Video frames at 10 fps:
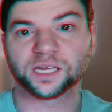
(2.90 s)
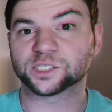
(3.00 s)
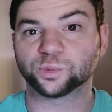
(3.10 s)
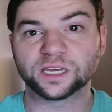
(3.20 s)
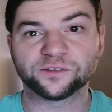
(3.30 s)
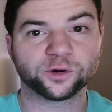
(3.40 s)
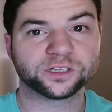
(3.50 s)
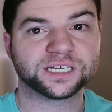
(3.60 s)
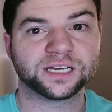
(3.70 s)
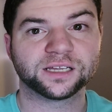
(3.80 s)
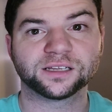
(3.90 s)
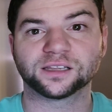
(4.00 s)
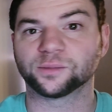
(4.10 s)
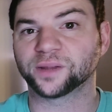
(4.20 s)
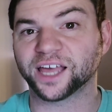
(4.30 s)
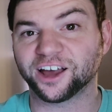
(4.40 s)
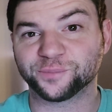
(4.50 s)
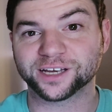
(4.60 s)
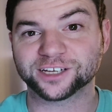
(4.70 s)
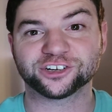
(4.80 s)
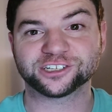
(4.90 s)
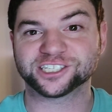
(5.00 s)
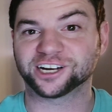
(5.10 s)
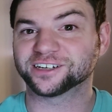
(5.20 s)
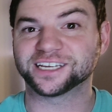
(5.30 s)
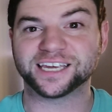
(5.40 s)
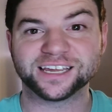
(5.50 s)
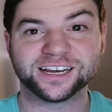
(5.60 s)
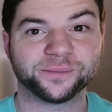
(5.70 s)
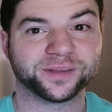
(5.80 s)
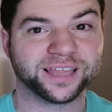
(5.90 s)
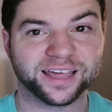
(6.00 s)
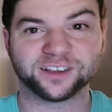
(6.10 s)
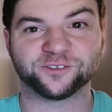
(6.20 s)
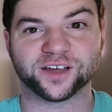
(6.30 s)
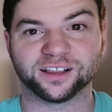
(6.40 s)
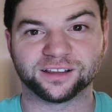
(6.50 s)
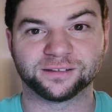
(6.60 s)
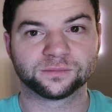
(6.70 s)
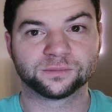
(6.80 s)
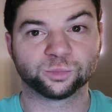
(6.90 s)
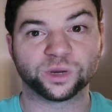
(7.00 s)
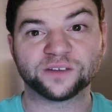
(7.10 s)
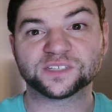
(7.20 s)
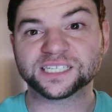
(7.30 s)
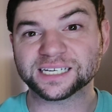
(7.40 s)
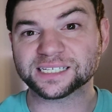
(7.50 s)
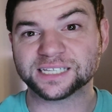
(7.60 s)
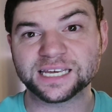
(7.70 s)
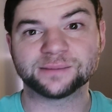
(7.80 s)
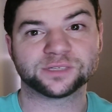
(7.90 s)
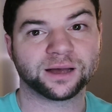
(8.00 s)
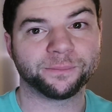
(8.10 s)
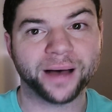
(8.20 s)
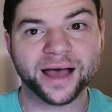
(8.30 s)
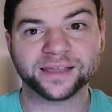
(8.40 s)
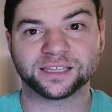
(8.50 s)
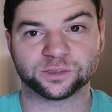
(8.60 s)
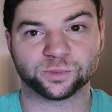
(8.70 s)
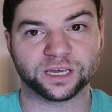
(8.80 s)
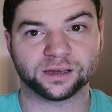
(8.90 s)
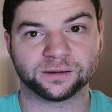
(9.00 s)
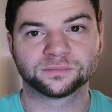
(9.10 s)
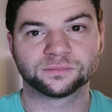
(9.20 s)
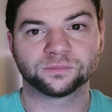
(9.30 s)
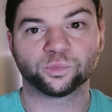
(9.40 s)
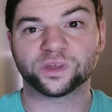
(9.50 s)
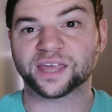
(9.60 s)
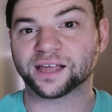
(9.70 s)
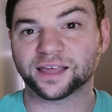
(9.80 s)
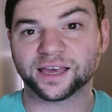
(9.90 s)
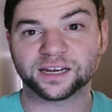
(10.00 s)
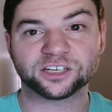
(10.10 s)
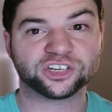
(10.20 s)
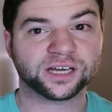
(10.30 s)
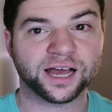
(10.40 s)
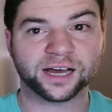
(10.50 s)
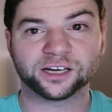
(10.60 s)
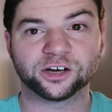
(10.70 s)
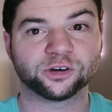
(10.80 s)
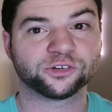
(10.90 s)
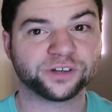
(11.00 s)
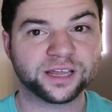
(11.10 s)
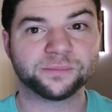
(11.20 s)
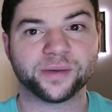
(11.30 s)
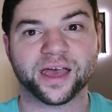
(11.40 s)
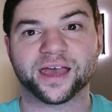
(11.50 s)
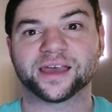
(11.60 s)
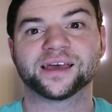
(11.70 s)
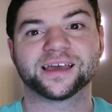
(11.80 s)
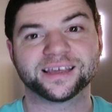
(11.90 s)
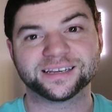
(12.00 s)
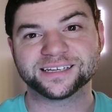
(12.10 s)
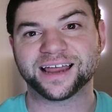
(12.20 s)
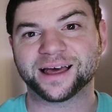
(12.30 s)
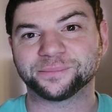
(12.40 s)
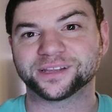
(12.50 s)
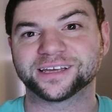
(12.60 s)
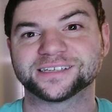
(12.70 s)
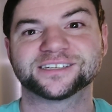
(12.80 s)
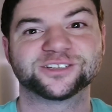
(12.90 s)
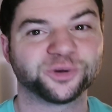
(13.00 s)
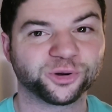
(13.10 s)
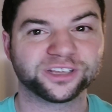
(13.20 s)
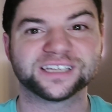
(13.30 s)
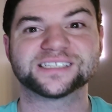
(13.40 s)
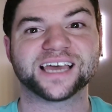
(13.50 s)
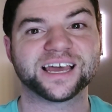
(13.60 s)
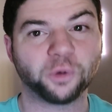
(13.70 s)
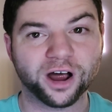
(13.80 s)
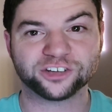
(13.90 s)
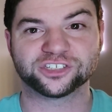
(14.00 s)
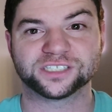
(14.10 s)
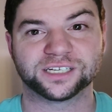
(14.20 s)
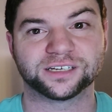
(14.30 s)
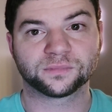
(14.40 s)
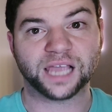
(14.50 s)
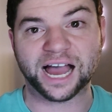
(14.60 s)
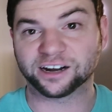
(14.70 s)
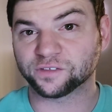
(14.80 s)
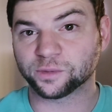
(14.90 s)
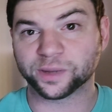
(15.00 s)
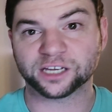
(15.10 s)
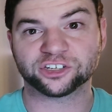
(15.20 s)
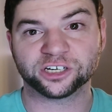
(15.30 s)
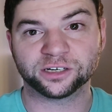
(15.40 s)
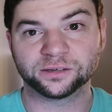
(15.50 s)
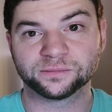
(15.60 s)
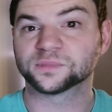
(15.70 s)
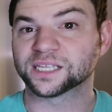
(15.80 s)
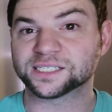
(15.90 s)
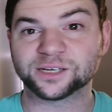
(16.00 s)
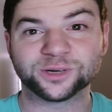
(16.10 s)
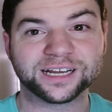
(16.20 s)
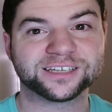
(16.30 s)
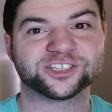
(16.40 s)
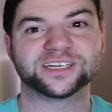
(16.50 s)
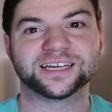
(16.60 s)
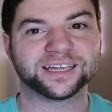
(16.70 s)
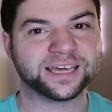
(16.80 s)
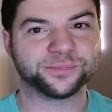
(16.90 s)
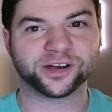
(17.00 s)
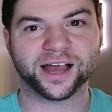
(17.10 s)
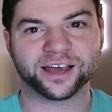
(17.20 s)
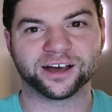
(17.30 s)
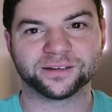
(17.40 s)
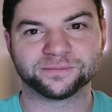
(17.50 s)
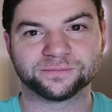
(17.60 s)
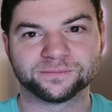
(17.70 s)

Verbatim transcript: It's week 14 and the playoff picture is starting to heat up in the NFL. We have 6 teams on bye this week, with Atlanta, Chicago, Green Bay, Indianapolis, New Orleans, and Washington out of the picture. Let's see what else you need to keep your eye on.